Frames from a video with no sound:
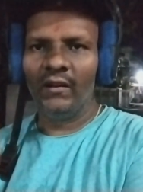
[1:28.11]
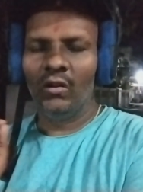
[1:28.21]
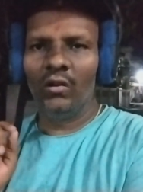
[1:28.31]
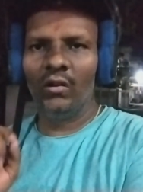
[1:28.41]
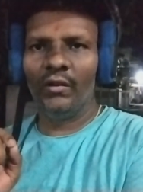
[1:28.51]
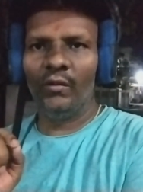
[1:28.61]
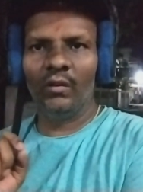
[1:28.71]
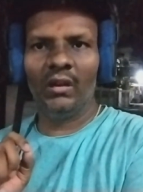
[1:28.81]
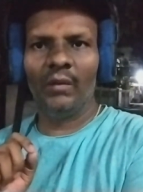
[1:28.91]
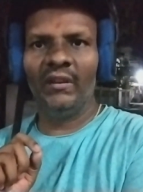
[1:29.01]
or you are
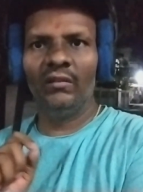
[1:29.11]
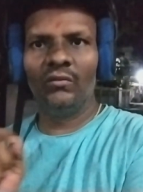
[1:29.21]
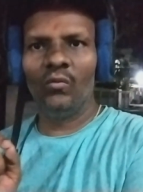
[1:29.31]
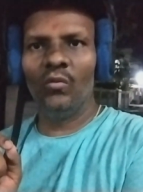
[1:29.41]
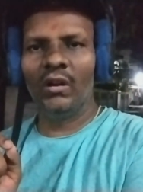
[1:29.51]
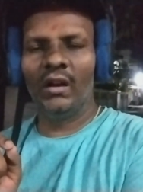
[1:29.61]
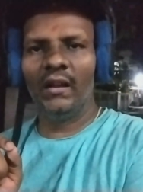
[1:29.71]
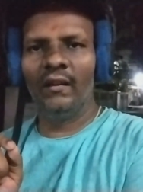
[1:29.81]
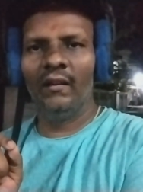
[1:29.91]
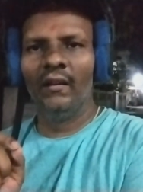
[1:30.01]
coming through
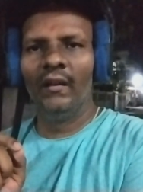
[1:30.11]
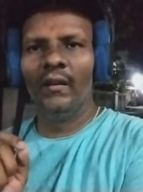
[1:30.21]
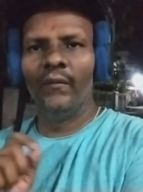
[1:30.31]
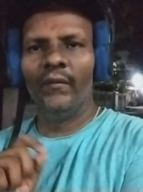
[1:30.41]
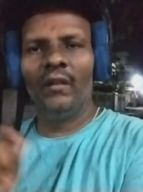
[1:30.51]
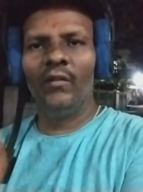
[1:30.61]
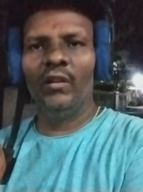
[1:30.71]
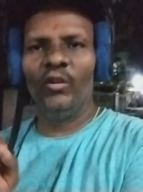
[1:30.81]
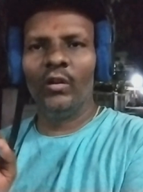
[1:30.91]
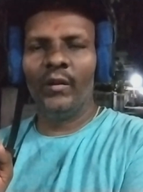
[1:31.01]
car, wherever
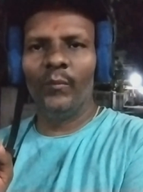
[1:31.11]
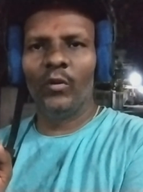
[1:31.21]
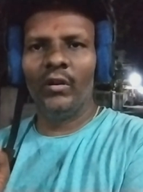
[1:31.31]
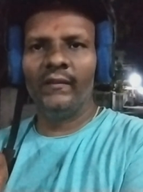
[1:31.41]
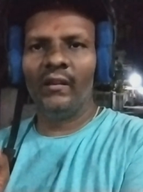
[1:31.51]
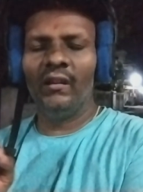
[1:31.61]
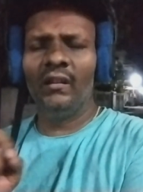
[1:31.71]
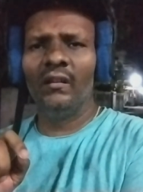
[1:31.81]
you are in Pondicherry,